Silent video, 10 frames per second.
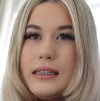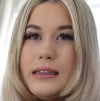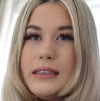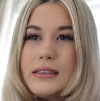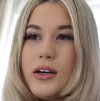than
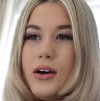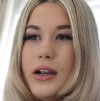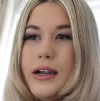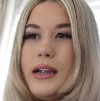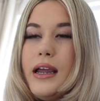this
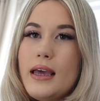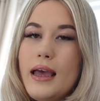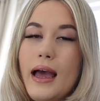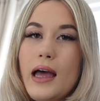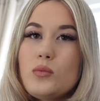colour.
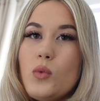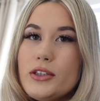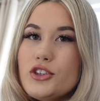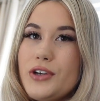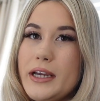And
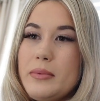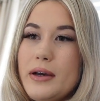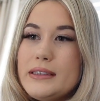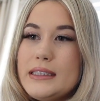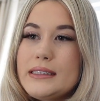what's great
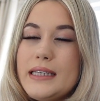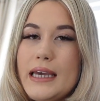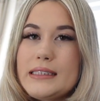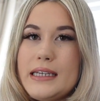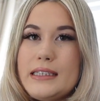about this
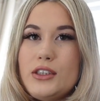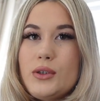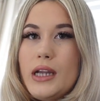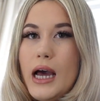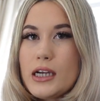set is you
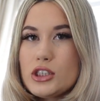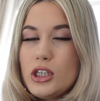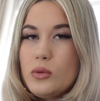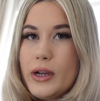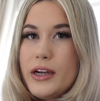can
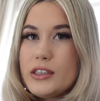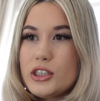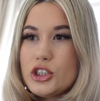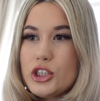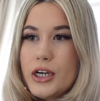actually wear
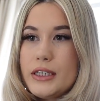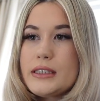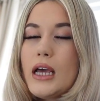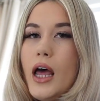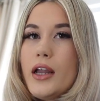this
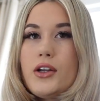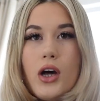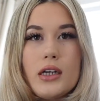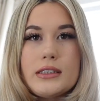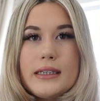shirt
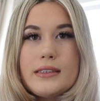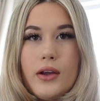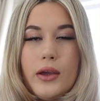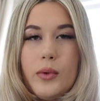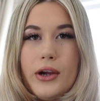not as
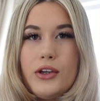nightwear.